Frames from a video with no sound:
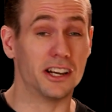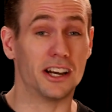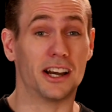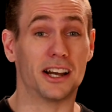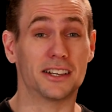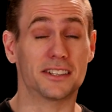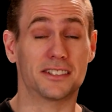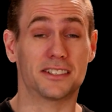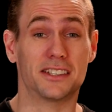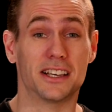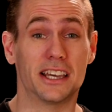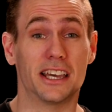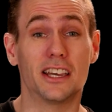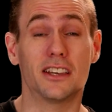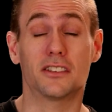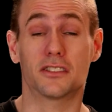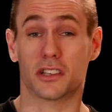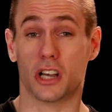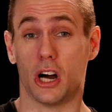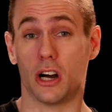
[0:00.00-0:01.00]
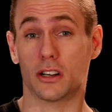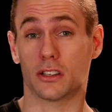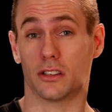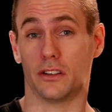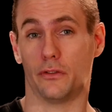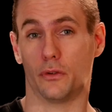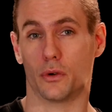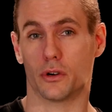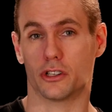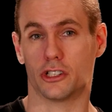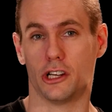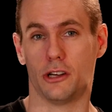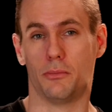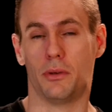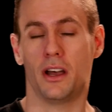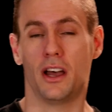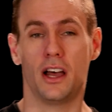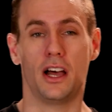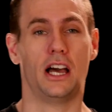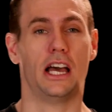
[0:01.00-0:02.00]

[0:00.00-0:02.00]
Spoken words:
in us singing songs of worship